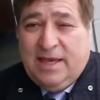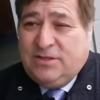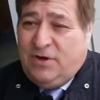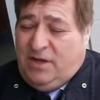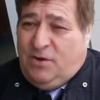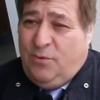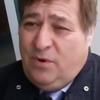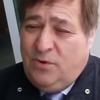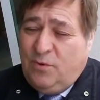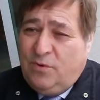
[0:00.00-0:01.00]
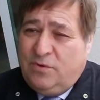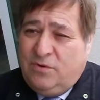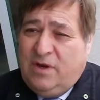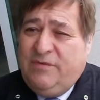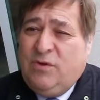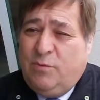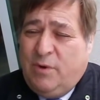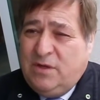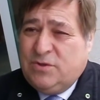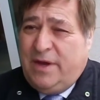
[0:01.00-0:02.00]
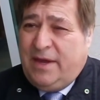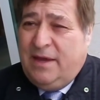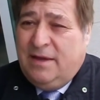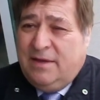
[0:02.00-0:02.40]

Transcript: That's right. You live in New Brunswick.